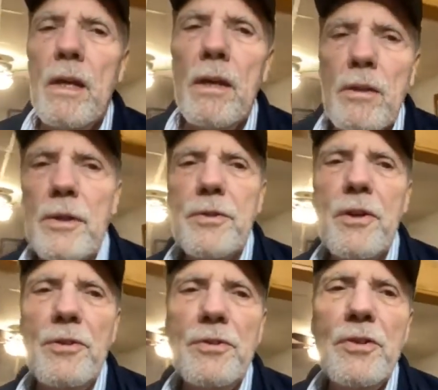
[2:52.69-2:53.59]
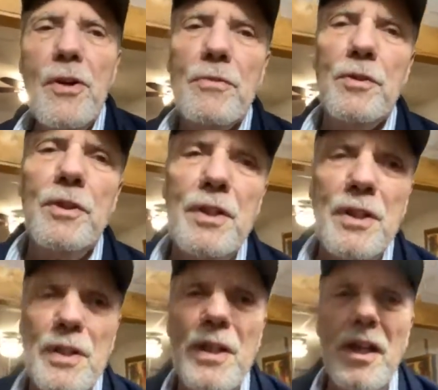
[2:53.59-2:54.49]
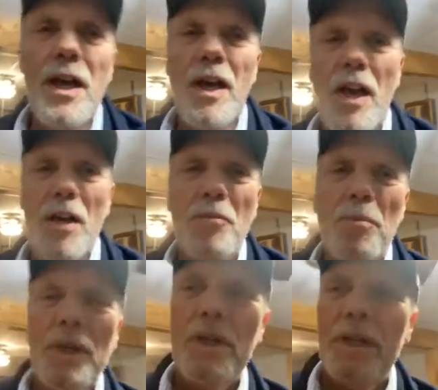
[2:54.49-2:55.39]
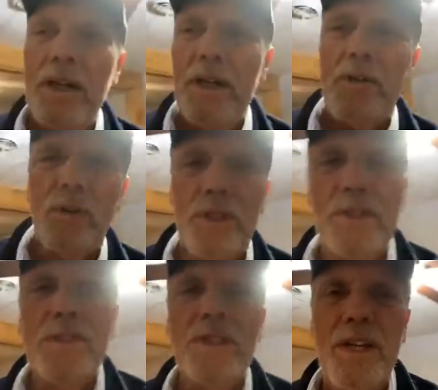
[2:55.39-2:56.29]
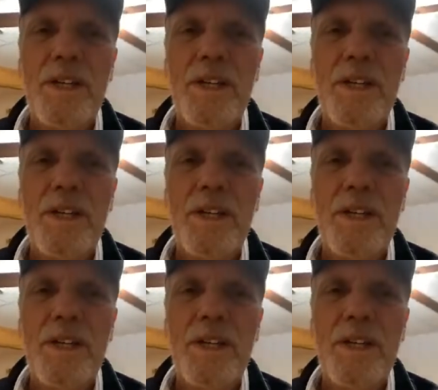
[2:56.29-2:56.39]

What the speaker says: Look those over and pick out one